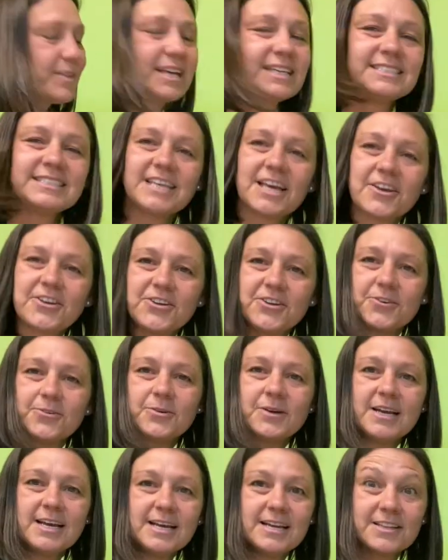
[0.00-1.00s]
tell you
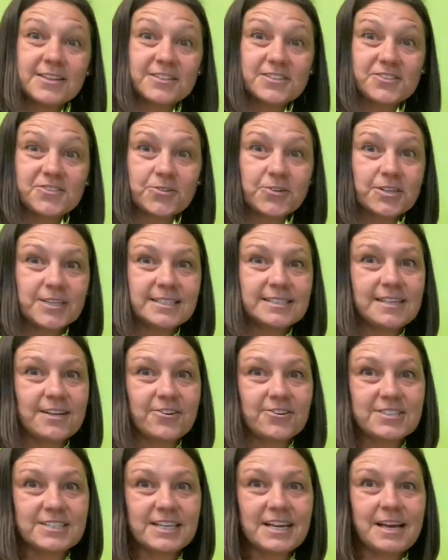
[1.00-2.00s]
the stories that
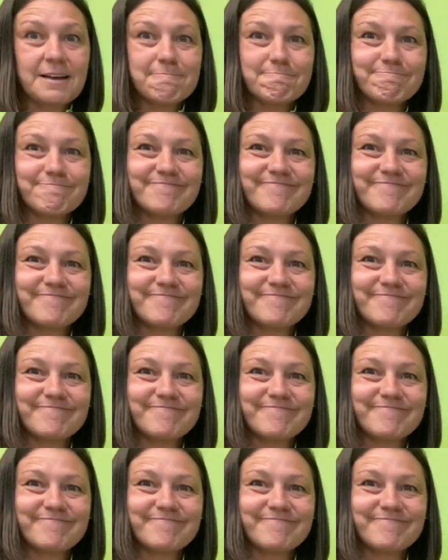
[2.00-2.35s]
are to come.